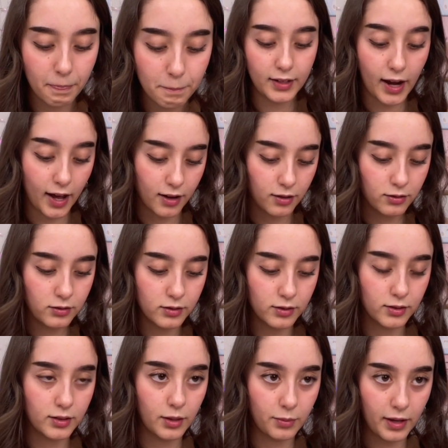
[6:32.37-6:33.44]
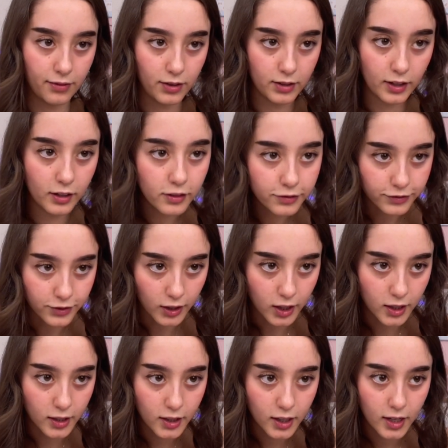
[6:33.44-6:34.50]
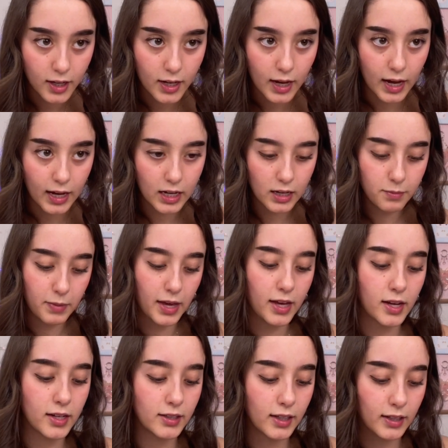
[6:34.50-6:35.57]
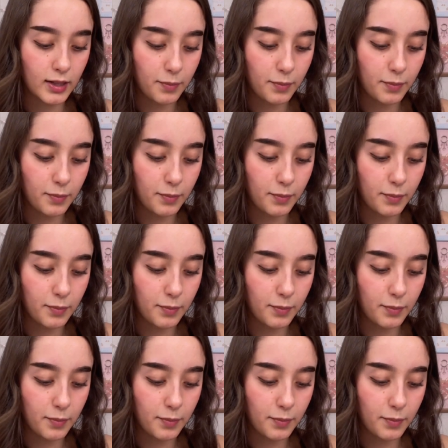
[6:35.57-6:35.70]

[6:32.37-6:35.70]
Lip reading: Now that we have our little frog, I'm gonna make a lily